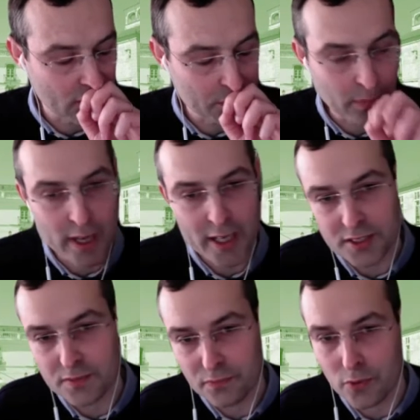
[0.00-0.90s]

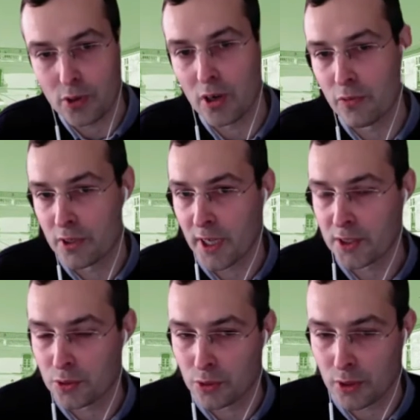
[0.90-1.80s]
parts for
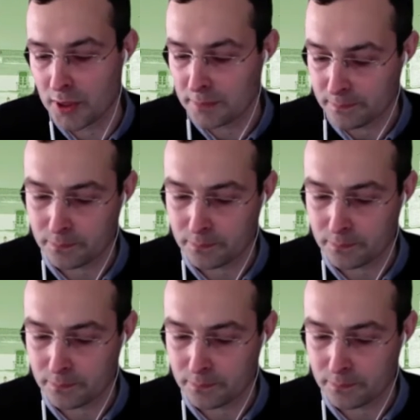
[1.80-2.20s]
overnight cooling